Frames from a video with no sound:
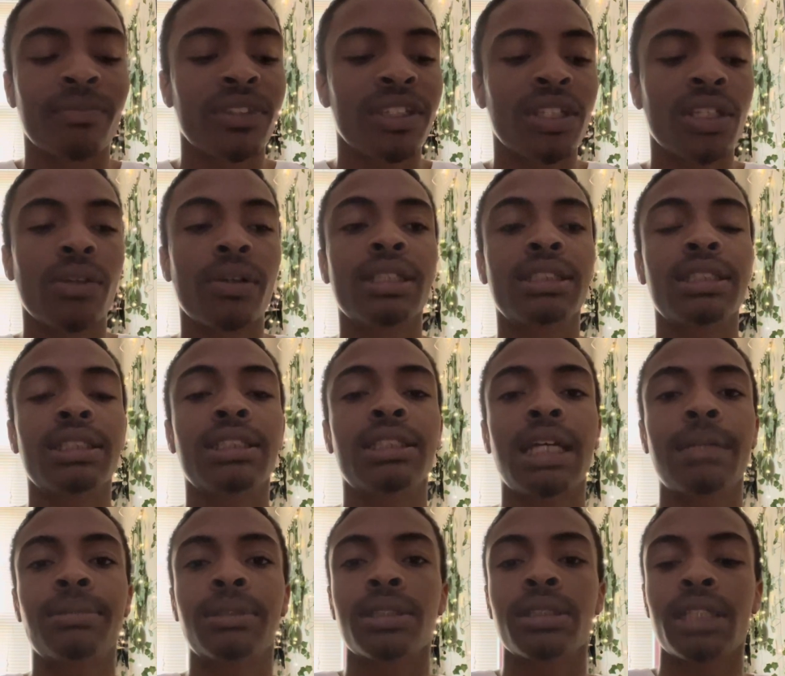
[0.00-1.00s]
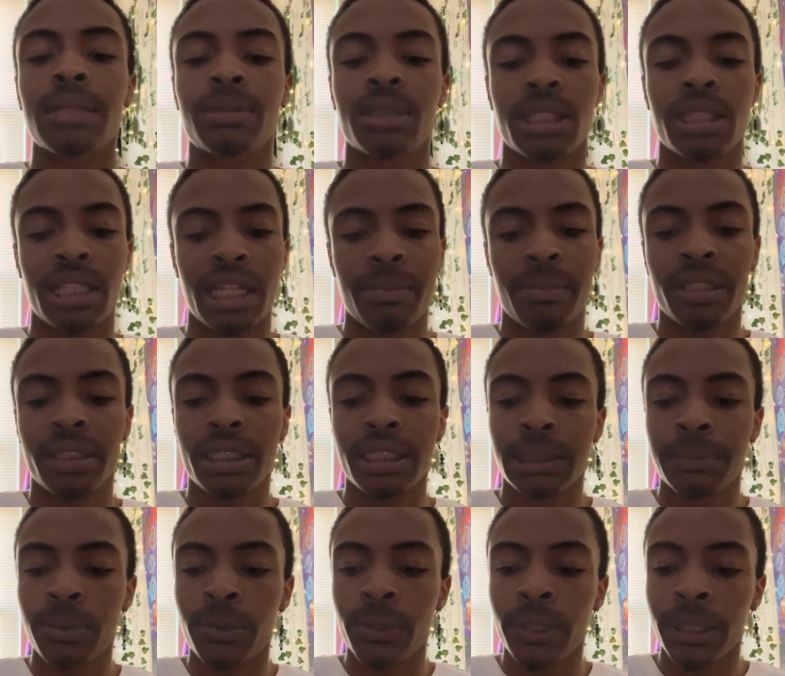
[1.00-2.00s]
You know, it's absolutely up to them at
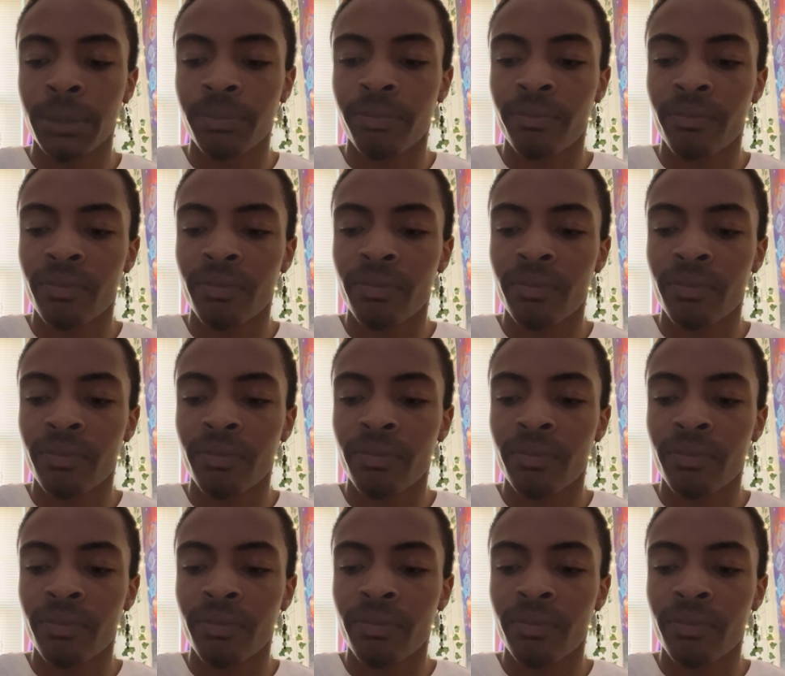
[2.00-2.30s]
this point.